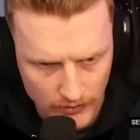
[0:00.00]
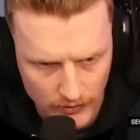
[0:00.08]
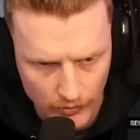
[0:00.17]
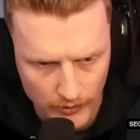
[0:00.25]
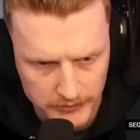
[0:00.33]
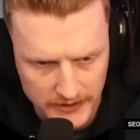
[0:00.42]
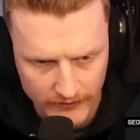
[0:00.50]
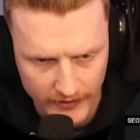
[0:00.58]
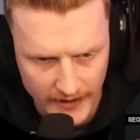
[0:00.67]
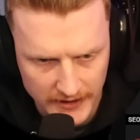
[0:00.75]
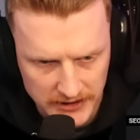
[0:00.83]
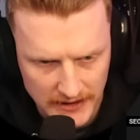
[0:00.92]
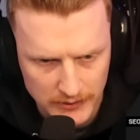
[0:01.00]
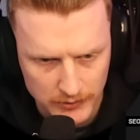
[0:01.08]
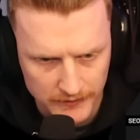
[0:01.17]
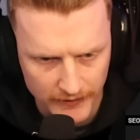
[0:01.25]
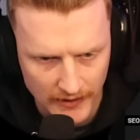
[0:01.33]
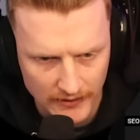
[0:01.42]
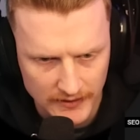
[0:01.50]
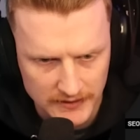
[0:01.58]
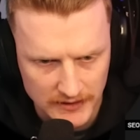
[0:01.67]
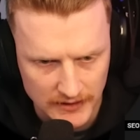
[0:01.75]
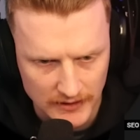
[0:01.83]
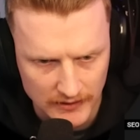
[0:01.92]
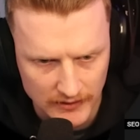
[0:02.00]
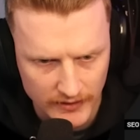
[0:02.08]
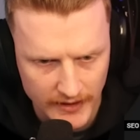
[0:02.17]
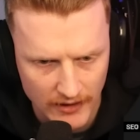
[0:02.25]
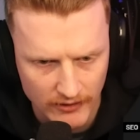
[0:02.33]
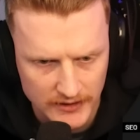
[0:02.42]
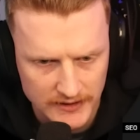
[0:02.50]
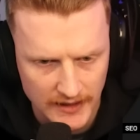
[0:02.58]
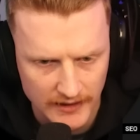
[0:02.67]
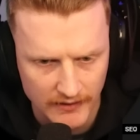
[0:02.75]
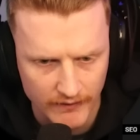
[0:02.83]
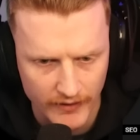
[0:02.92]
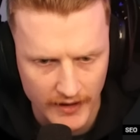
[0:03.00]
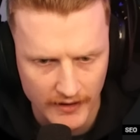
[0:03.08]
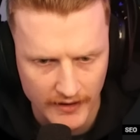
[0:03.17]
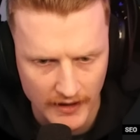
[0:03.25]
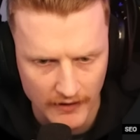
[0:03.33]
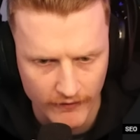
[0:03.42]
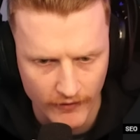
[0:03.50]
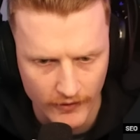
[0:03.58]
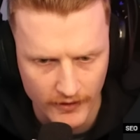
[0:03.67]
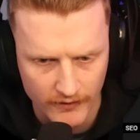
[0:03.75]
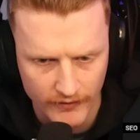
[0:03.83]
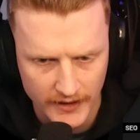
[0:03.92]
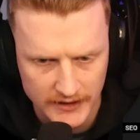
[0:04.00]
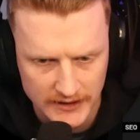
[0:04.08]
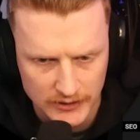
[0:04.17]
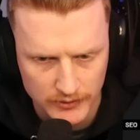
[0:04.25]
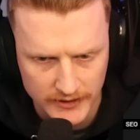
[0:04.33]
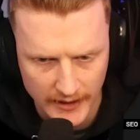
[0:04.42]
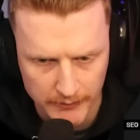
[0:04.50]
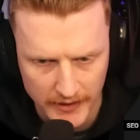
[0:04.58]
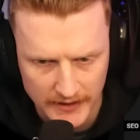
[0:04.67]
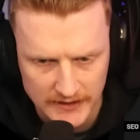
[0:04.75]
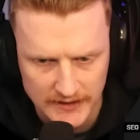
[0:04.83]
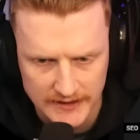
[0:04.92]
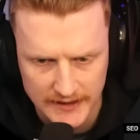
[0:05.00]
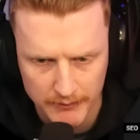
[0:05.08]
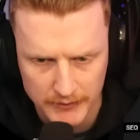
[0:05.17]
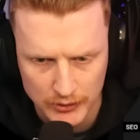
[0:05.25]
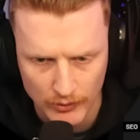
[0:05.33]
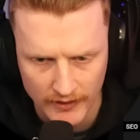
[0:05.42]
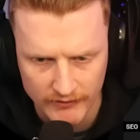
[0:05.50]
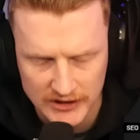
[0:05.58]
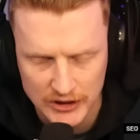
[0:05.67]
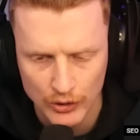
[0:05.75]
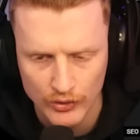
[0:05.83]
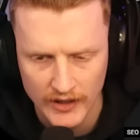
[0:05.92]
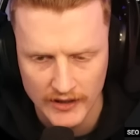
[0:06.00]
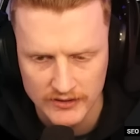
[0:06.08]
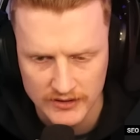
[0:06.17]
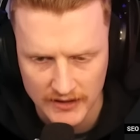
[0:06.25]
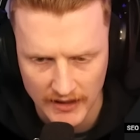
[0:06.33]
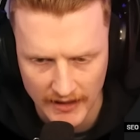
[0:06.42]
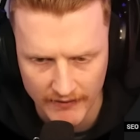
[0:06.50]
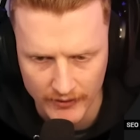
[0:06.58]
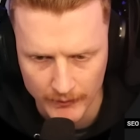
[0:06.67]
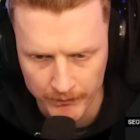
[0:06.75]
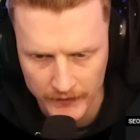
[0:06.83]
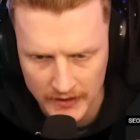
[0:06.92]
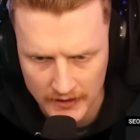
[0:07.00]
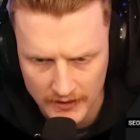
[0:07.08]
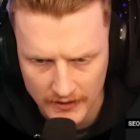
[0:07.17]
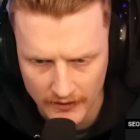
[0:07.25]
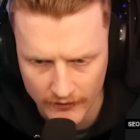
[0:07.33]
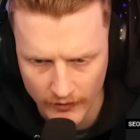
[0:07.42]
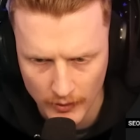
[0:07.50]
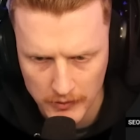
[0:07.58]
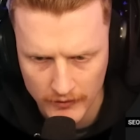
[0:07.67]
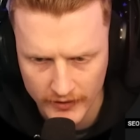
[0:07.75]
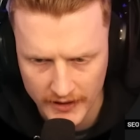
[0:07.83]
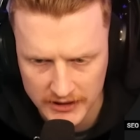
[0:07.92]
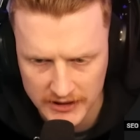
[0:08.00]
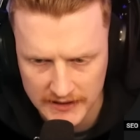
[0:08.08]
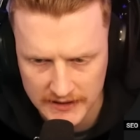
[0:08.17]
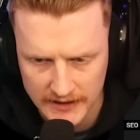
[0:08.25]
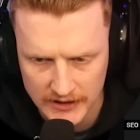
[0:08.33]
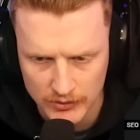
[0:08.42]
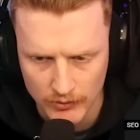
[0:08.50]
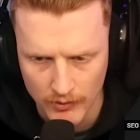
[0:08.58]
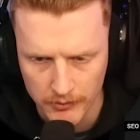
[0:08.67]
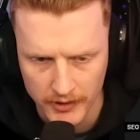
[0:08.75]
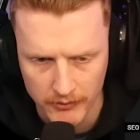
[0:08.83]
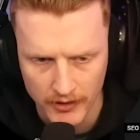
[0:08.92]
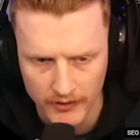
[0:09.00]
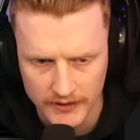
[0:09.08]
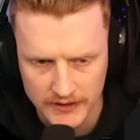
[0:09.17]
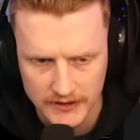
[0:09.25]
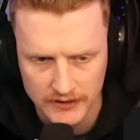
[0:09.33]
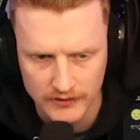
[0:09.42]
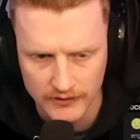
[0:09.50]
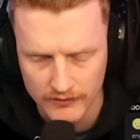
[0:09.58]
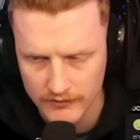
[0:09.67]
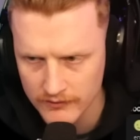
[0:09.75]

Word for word: Corrupted VHS was found at a garage sale in Nevada, California. The VHS will date back to December 20th, 2011. There are 4 more VHS, each one will be uploaded soon.